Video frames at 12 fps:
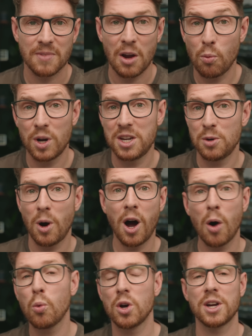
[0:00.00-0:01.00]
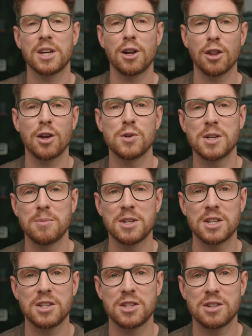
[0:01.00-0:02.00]
And when you are working on those
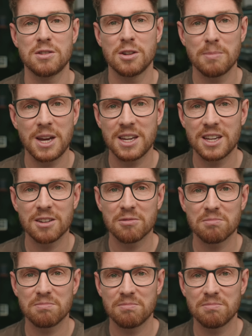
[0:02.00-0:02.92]
images, you're making